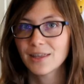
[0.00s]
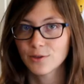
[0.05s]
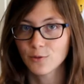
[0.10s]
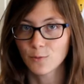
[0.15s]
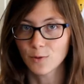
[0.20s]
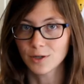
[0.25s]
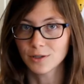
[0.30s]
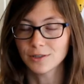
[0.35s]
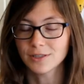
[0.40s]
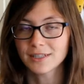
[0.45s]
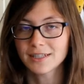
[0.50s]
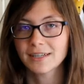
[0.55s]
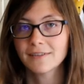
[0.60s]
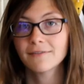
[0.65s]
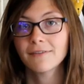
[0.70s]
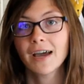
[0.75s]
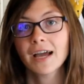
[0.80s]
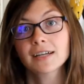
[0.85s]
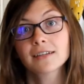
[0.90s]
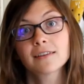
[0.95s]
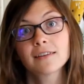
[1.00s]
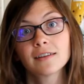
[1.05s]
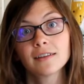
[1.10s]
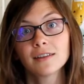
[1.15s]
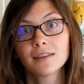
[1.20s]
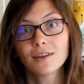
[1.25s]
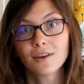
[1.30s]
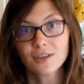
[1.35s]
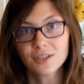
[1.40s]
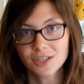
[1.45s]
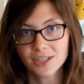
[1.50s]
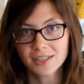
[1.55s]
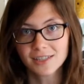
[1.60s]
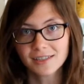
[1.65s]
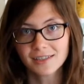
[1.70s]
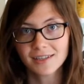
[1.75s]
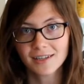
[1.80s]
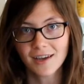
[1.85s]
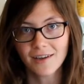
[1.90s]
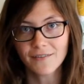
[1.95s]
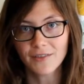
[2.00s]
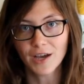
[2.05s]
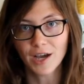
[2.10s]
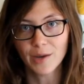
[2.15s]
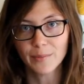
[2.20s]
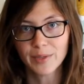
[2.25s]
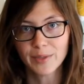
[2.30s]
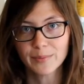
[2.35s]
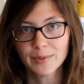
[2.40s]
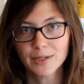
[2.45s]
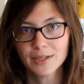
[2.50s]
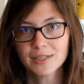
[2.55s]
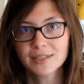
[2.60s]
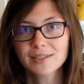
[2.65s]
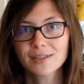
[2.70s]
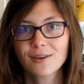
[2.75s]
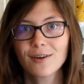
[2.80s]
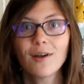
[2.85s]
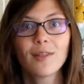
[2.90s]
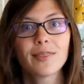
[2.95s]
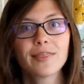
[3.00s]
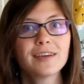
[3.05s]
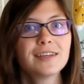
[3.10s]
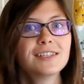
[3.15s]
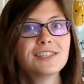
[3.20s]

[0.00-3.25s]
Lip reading: in the world. In fact, the largest of the hummingbirds, called